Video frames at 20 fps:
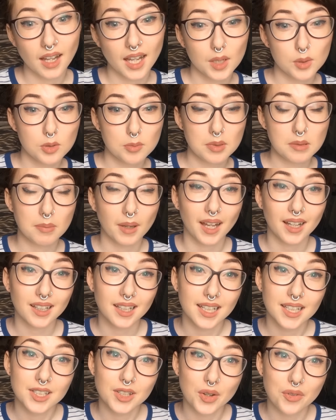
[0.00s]
I will be
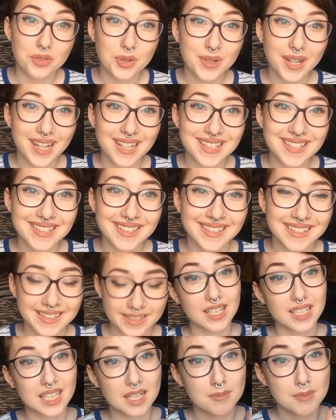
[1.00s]
back in a few days.
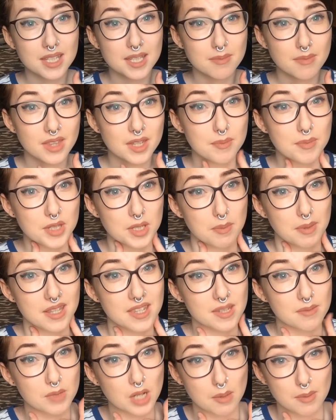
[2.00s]
And give me some thumbs up
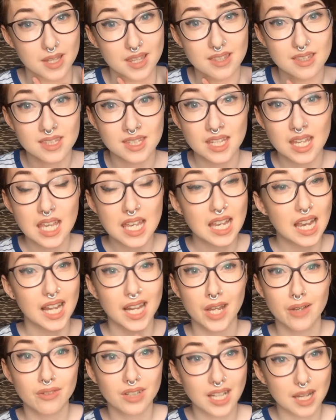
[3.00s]
and some comments.
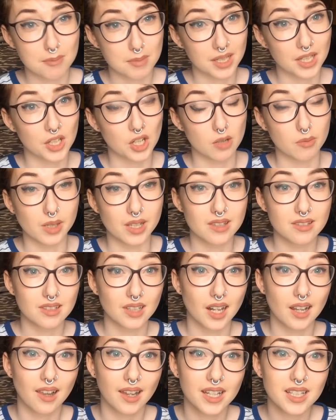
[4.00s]
I never get many comments
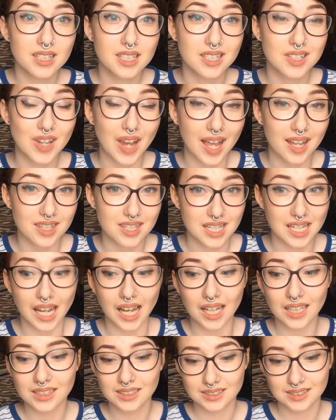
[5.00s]
and I like to chat to
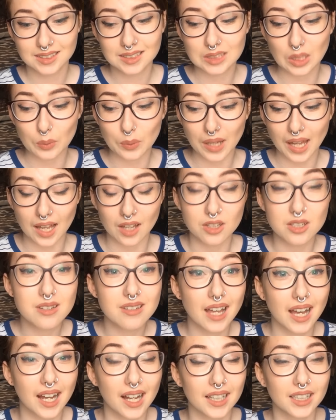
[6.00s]
you. So yeah,
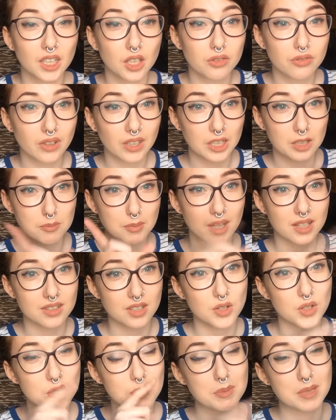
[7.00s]
do that and go follow my
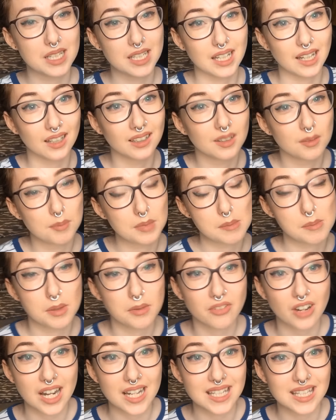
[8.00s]
social media,
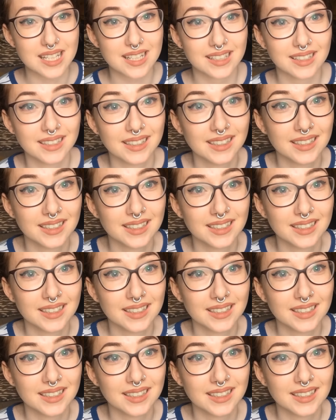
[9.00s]
Mimi Friend.